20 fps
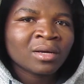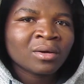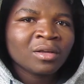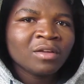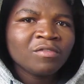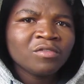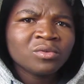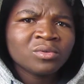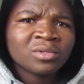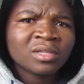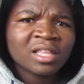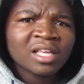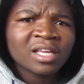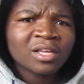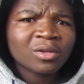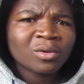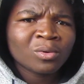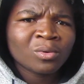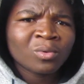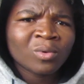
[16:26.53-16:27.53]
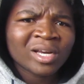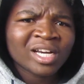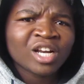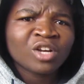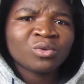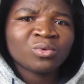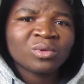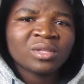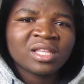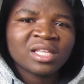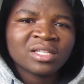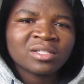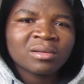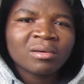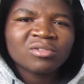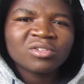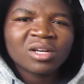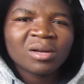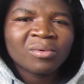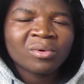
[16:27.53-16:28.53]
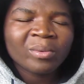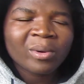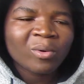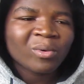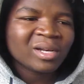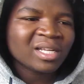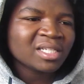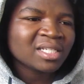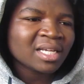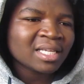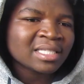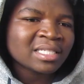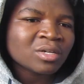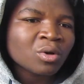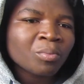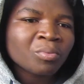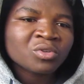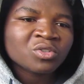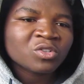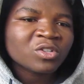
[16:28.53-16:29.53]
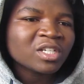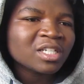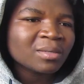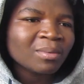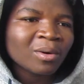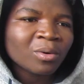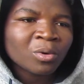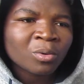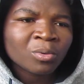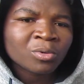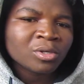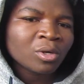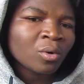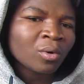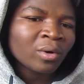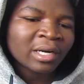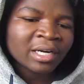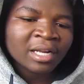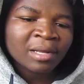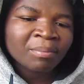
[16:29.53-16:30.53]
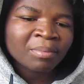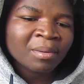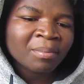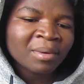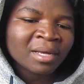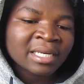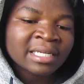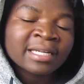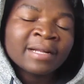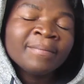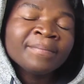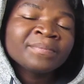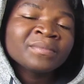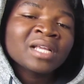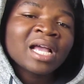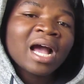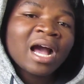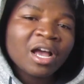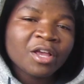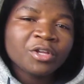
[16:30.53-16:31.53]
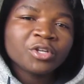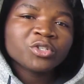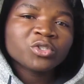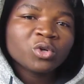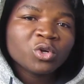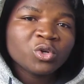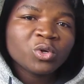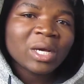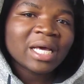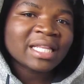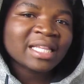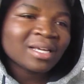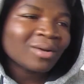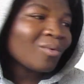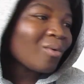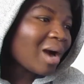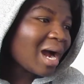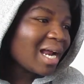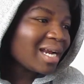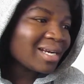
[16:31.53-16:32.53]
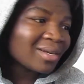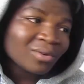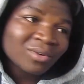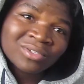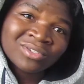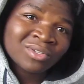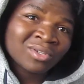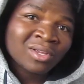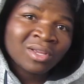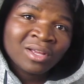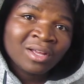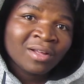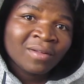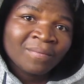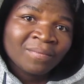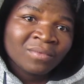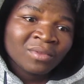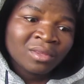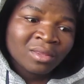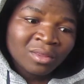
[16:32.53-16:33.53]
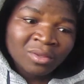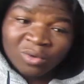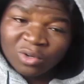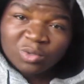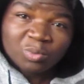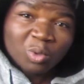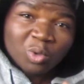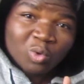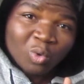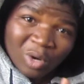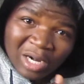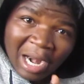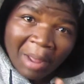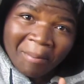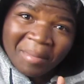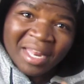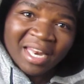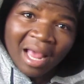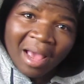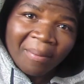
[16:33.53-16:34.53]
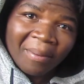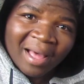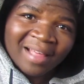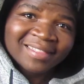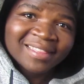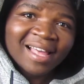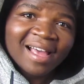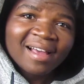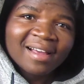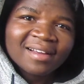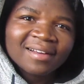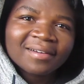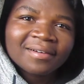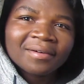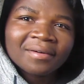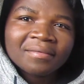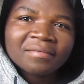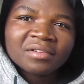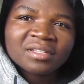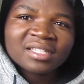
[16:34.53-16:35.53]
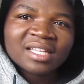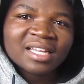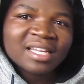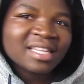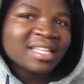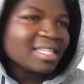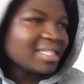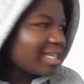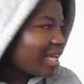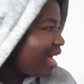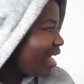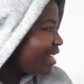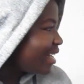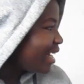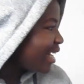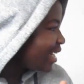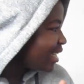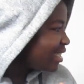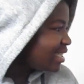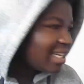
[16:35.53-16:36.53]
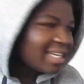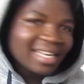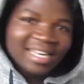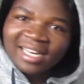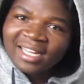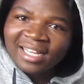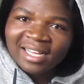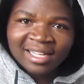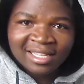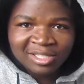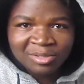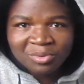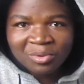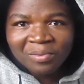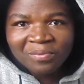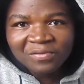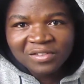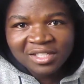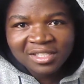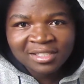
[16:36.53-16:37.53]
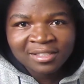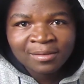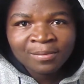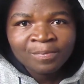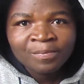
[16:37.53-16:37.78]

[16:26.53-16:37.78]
If you think you want to do this, not now, rock with each other, the opportunity to work with your rapper, but I show you are the one because. And these are underrated niggas.